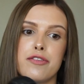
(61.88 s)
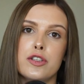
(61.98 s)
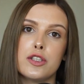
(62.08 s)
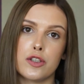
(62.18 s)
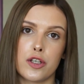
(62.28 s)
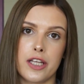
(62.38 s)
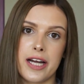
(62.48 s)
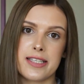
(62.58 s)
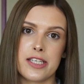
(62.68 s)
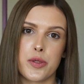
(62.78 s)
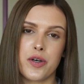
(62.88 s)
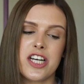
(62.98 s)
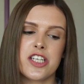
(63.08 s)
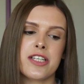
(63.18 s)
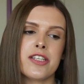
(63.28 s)
for low light
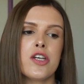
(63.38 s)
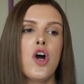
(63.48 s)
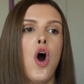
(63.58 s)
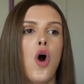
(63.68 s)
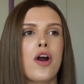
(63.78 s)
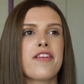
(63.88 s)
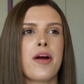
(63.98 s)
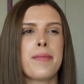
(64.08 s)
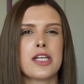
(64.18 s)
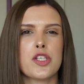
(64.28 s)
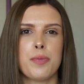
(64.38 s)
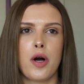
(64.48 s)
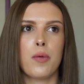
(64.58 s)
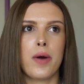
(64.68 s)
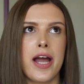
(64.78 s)
situations, or if I'm in a
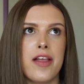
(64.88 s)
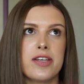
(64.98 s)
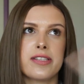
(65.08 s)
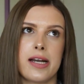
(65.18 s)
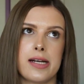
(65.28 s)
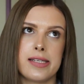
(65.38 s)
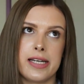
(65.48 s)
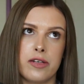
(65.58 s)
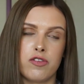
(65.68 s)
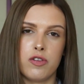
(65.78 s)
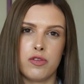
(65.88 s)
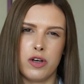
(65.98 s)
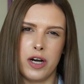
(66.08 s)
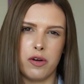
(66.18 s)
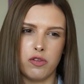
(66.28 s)
spot where the sun is hitting
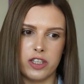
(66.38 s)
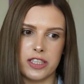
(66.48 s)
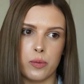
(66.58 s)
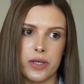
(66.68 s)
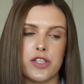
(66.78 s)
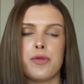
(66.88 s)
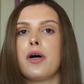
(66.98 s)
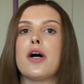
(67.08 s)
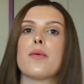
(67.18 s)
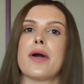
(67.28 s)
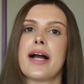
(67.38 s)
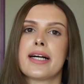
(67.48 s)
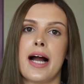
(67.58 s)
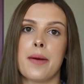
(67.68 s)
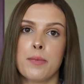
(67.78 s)
a really weird spot where I
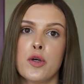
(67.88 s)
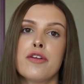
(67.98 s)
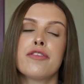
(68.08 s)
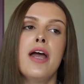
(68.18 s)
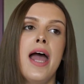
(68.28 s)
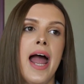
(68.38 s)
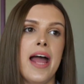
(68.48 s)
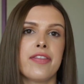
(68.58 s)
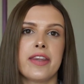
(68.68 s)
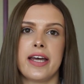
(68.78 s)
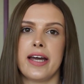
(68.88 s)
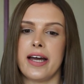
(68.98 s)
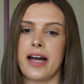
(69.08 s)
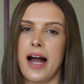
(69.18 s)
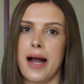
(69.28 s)
can't move and the
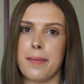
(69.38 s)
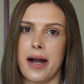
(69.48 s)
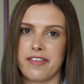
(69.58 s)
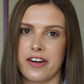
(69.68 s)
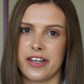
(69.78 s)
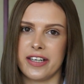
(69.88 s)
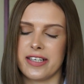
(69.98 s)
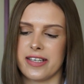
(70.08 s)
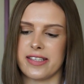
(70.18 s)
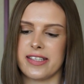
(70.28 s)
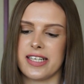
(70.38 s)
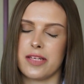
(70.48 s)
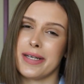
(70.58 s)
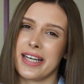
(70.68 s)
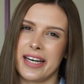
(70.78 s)
iPhone doesn't seem to
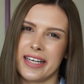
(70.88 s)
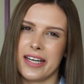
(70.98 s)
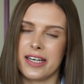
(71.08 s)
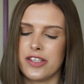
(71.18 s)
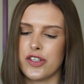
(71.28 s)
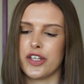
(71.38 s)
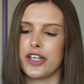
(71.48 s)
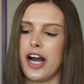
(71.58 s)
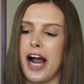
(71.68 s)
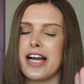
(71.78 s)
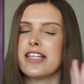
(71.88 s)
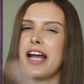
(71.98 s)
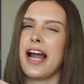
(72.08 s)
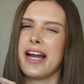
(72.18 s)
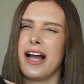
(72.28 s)
be cutting it. So I
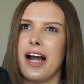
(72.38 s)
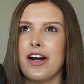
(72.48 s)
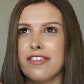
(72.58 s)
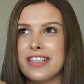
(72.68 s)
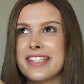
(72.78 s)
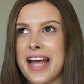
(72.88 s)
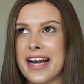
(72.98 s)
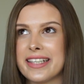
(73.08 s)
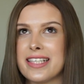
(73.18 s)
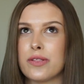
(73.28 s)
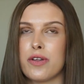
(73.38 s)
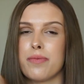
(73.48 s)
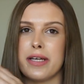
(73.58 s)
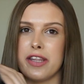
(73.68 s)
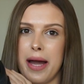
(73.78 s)
don't really take this with
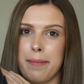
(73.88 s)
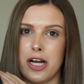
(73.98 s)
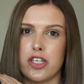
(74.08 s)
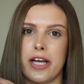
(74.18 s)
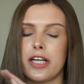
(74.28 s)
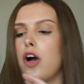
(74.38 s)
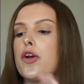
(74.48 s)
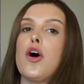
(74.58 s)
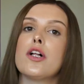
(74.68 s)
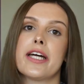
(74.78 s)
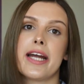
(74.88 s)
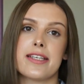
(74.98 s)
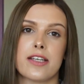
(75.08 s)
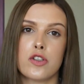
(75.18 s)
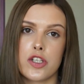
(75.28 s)
me that much. Like on
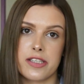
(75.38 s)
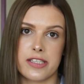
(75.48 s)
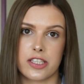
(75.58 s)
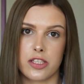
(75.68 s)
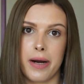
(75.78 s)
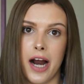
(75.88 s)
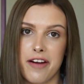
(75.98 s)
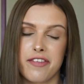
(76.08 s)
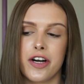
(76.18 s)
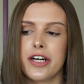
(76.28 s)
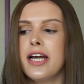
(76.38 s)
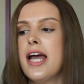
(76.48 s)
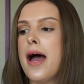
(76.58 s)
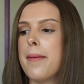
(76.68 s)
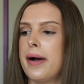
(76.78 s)
holidays I'll just stick to my iPhone,
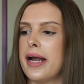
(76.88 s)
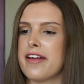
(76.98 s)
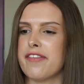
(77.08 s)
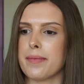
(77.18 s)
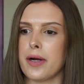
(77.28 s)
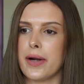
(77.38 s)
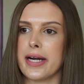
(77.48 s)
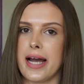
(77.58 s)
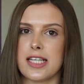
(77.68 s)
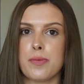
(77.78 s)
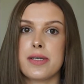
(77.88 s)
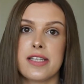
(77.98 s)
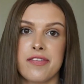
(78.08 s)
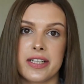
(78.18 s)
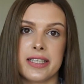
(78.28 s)
but if I'm going out
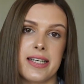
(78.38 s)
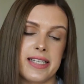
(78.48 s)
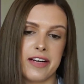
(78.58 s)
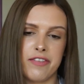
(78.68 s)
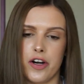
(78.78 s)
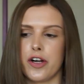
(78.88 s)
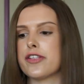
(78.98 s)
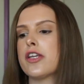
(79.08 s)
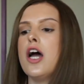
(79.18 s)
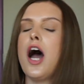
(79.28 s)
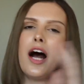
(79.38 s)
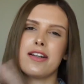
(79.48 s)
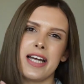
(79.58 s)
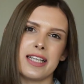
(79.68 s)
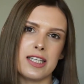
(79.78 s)
specifically to take photos, I'll
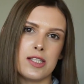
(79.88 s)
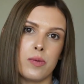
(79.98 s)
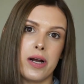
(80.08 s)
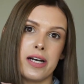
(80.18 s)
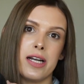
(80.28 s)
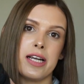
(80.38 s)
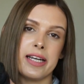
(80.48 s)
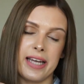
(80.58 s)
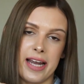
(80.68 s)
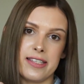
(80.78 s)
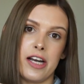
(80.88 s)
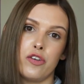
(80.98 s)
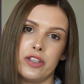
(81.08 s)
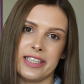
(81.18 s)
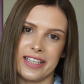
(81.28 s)
take this one in case I
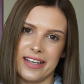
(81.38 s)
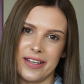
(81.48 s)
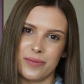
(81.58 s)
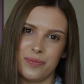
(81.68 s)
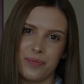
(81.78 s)
really need it.